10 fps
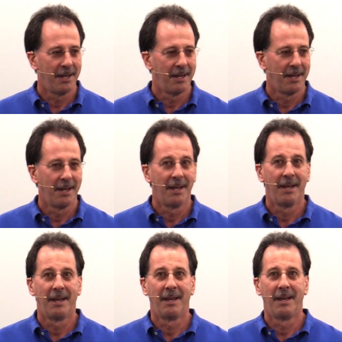
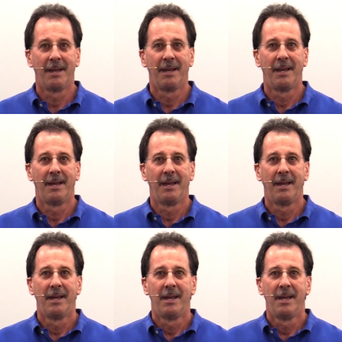
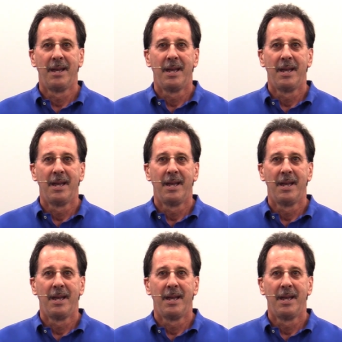Nobody speaks.